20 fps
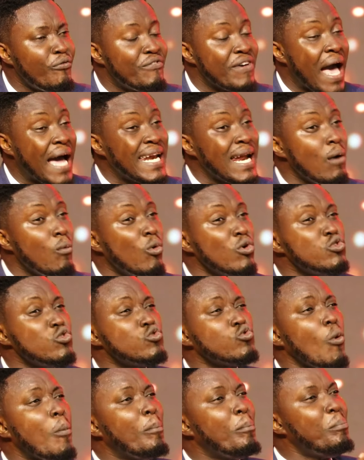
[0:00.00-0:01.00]
And I want you to
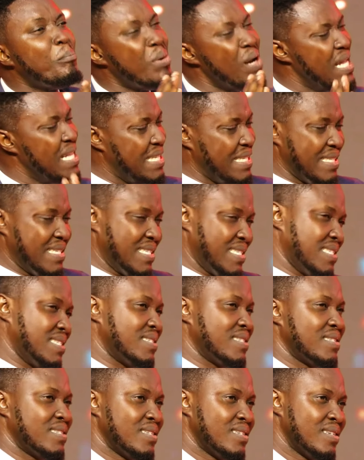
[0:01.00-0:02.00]
please
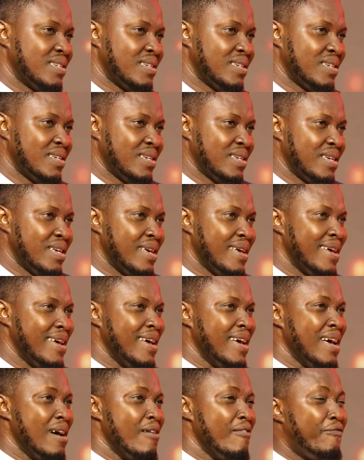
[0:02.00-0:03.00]

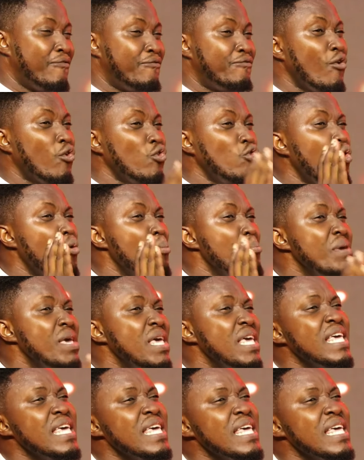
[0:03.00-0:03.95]
follow me